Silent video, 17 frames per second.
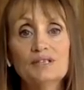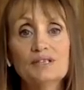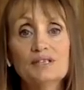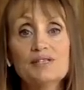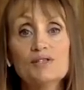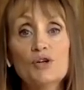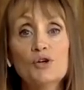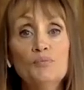But
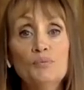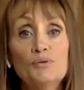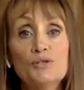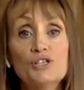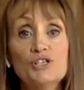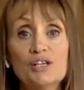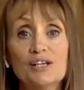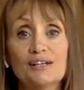there's no
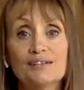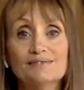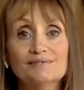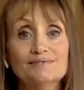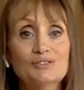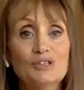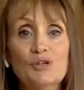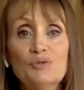pushing,
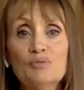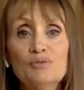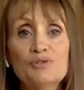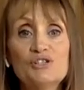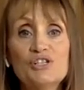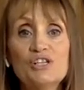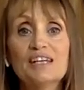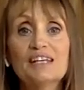no
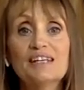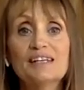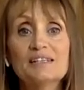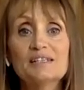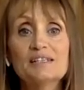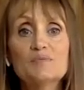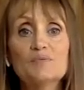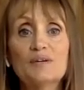pushing
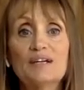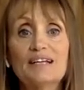in this